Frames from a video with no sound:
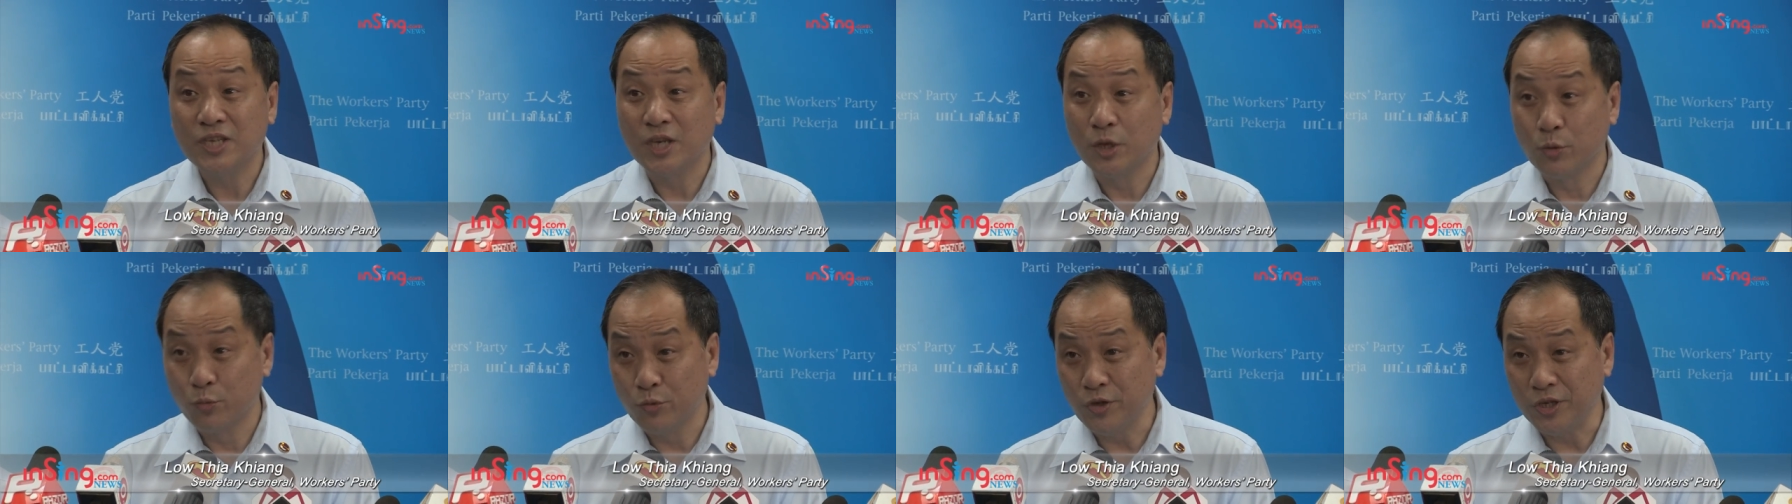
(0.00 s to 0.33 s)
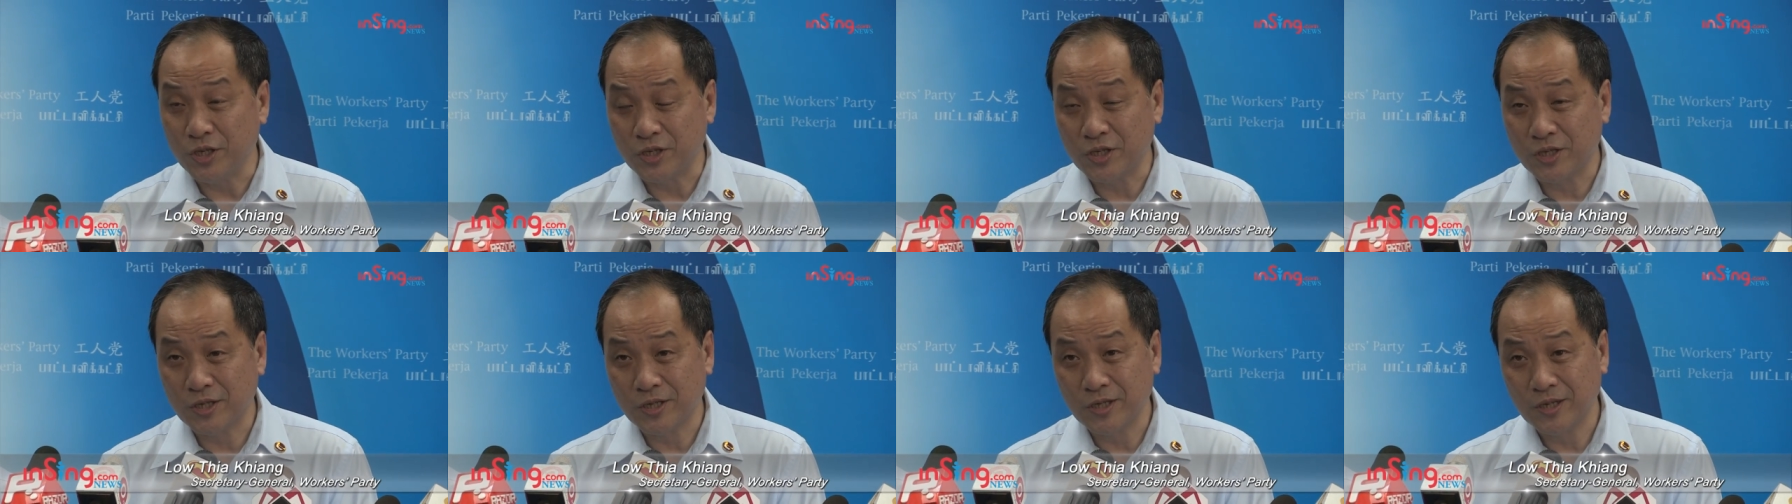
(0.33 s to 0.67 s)
a
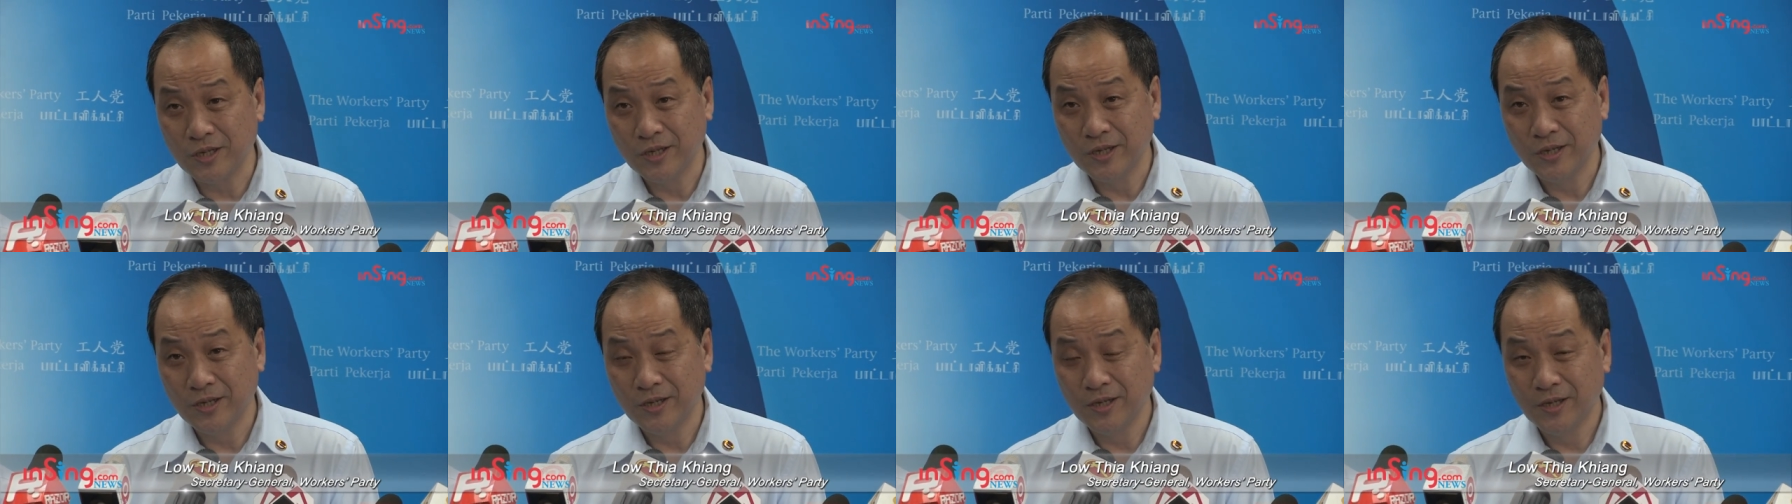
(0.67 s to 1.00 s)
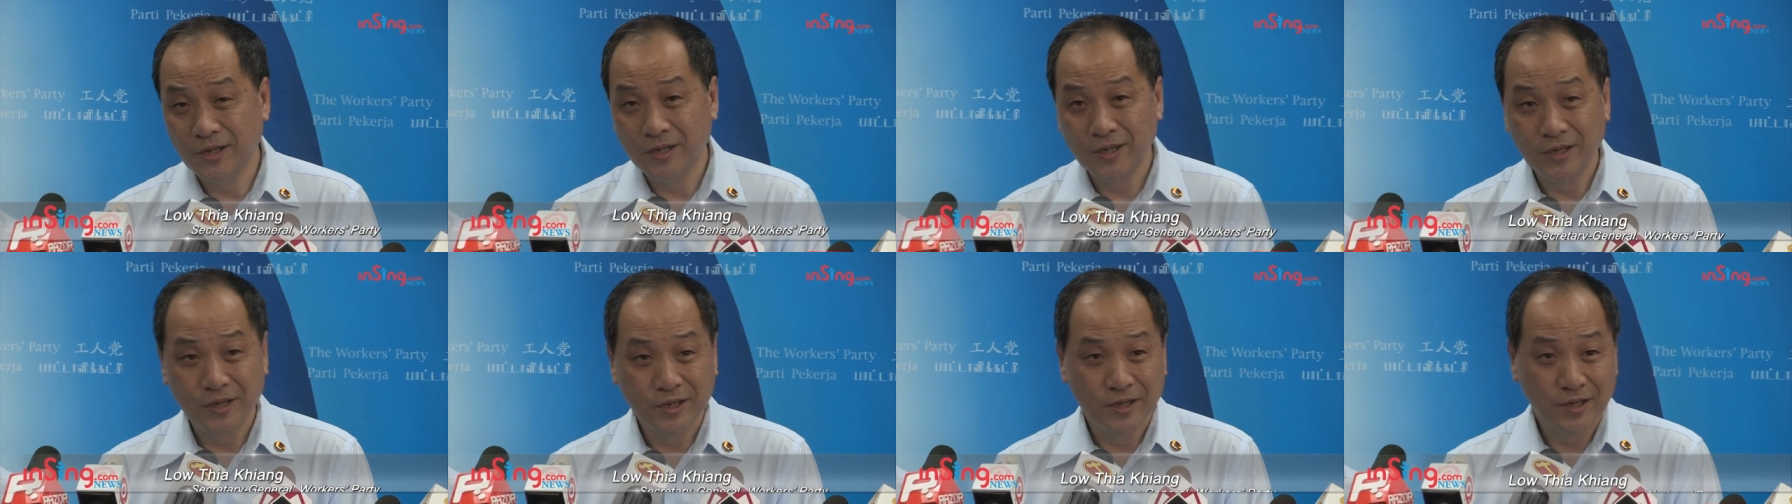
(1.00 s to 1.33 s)
risk
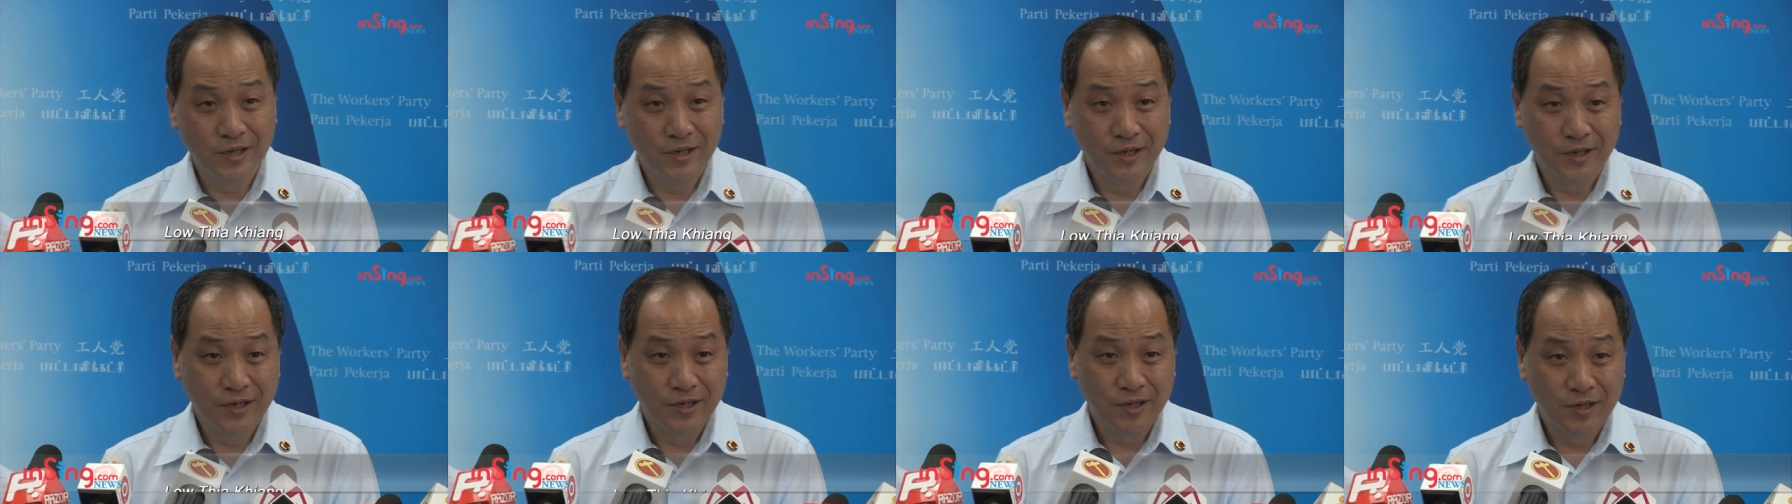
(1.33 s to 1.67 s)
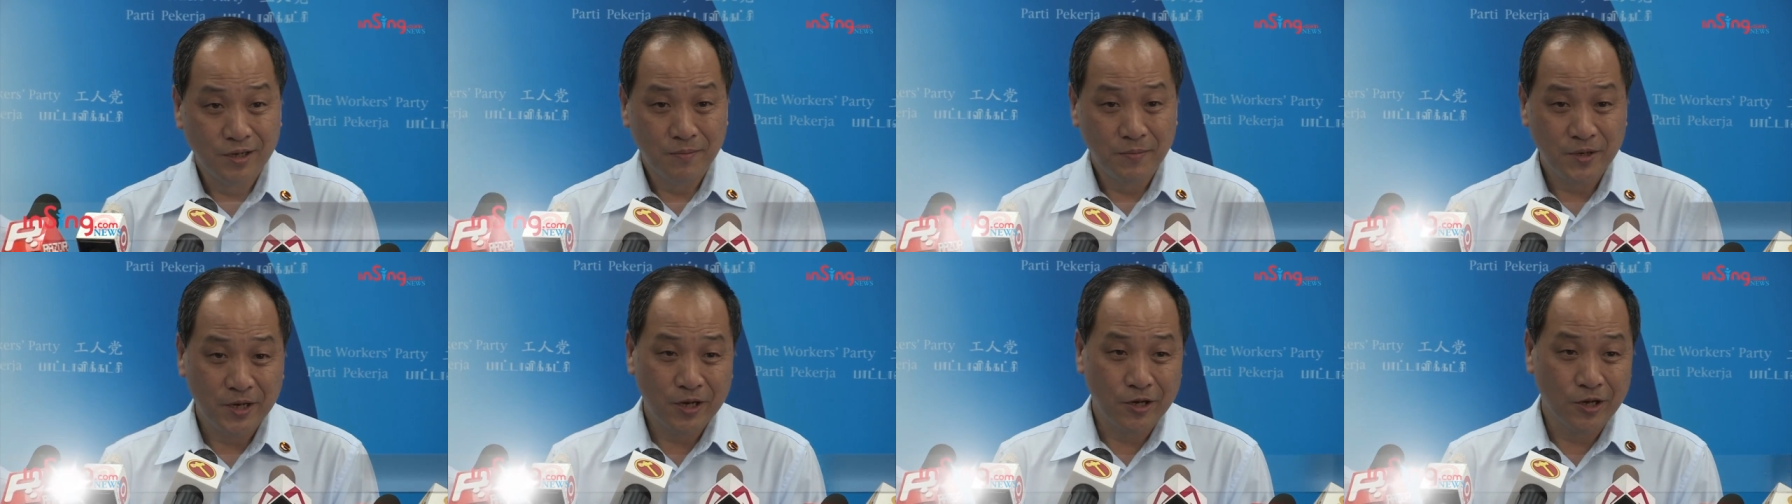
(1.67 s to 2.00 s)

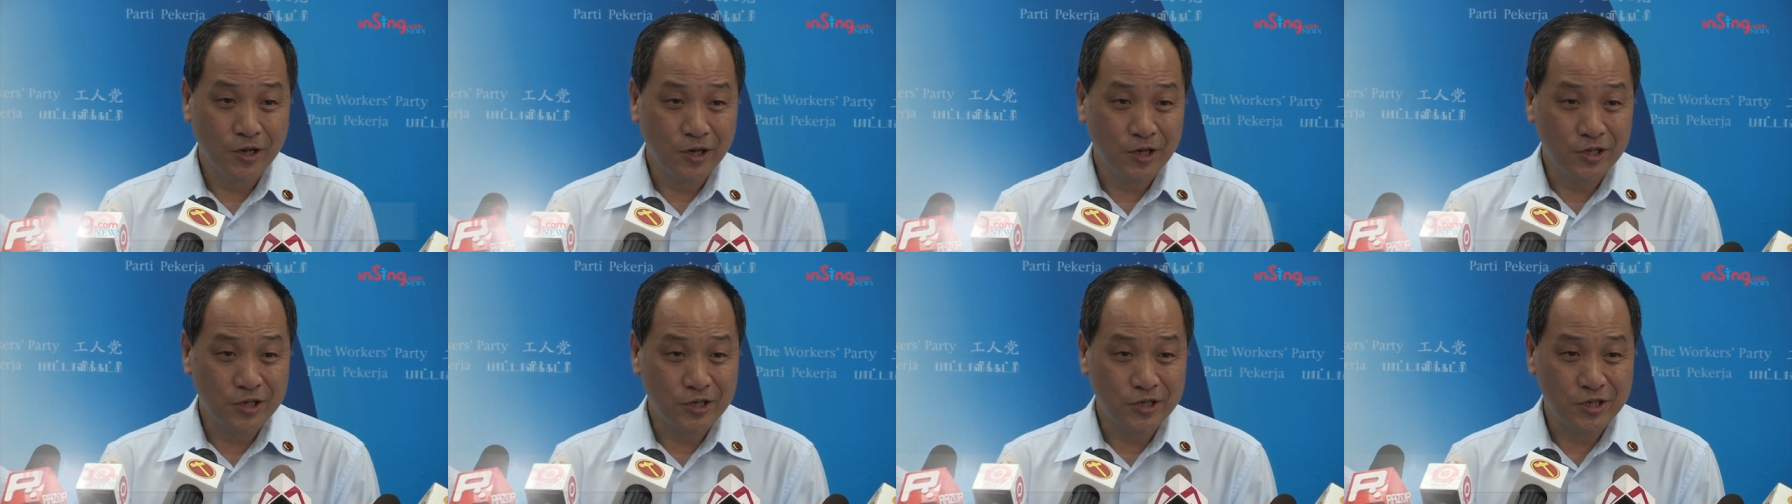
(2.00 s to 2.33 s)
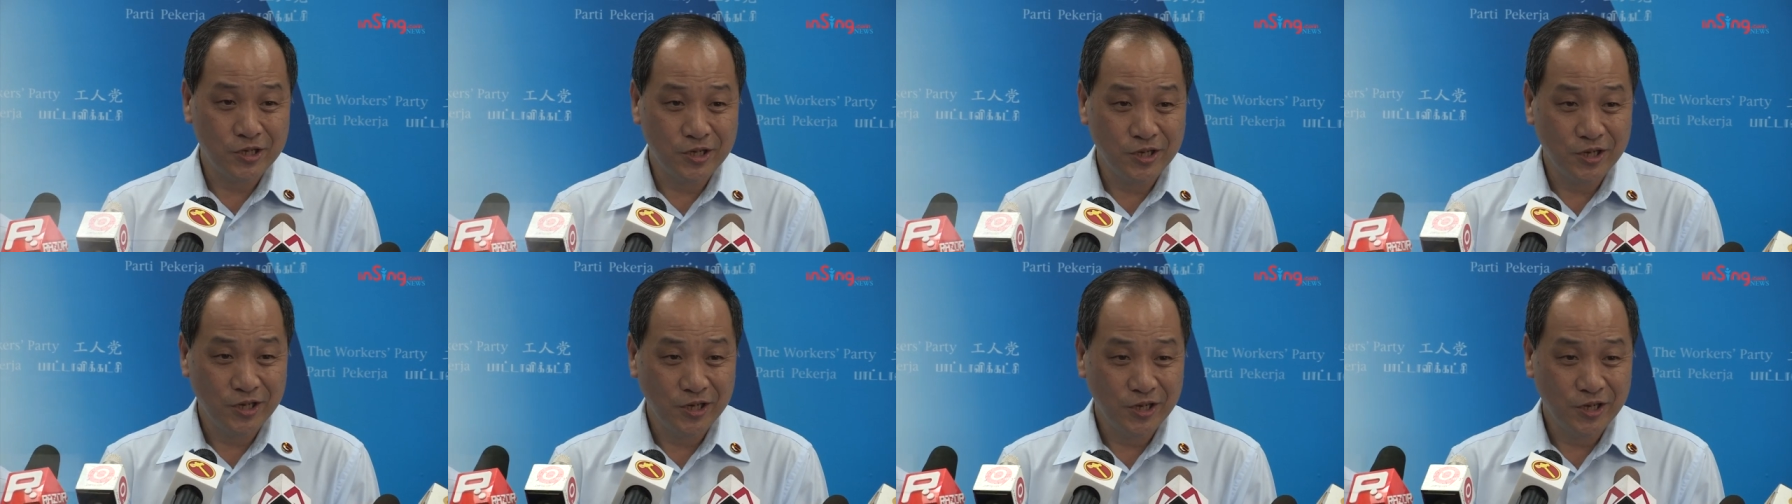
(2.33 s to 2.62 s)
because